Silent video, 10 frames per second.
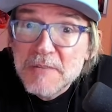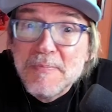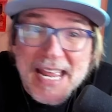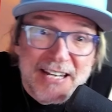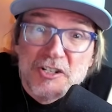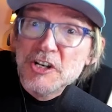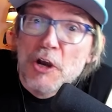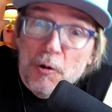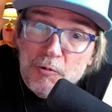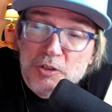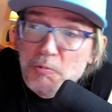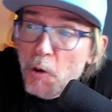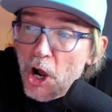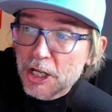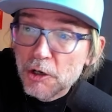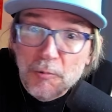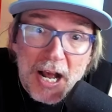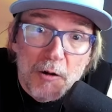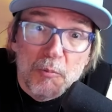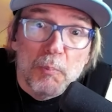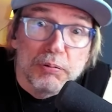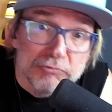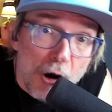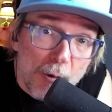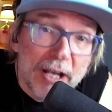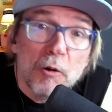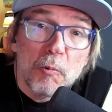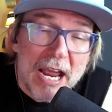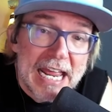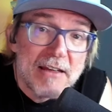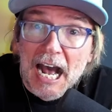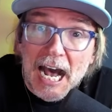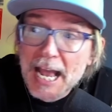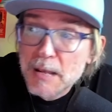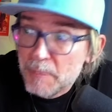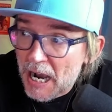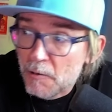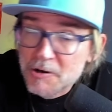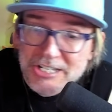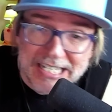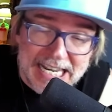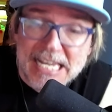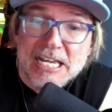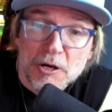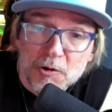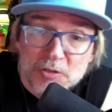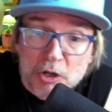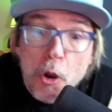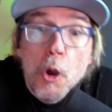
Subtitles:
Mangiones walking around blowing away high power CEOs